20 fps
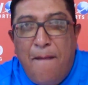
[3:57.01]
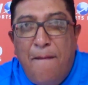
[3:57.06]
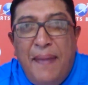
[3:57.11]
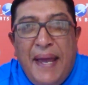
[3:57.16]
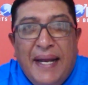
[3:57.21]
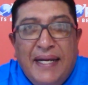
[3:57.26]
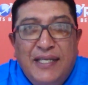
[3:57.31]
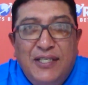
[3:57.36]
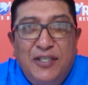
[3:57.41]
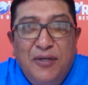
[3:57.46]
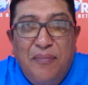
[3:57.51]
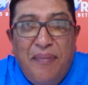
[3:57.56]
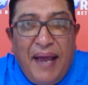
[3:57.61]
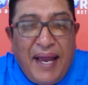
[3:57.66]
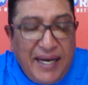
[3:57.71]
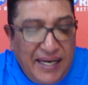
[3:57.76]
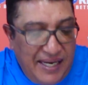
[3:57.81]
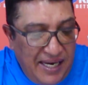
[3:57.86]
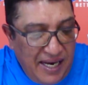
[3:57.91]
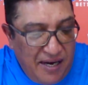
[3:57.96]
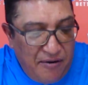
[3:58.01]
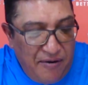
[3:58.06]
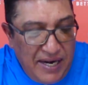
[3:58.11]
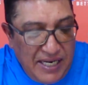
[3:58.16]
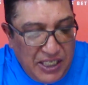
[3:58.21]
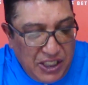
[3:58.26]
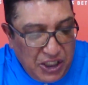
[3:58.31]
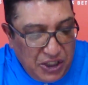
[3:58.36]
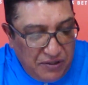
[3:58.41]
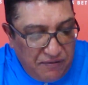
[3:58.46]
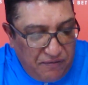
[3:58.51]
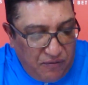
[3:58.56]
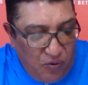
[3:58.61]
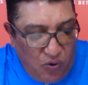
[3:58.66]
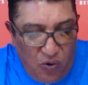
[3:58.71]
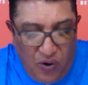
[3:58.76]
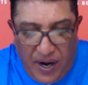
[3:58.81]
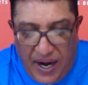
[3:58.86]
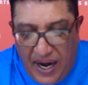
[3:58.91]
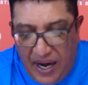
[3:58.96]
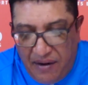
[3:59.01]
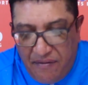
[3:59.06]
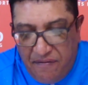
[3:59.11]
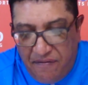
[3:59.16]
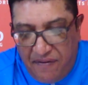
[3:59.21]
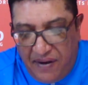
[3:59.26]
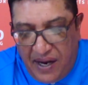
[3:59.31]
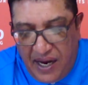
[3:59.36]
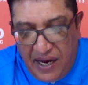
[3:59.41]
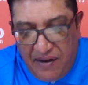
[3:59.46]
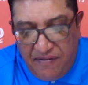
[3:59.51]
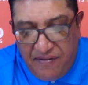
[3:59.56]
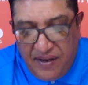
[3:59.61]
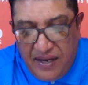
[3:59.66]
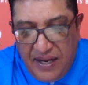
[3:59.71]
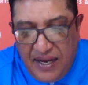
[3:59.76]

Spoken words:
back-to-back here, races 4 and 5.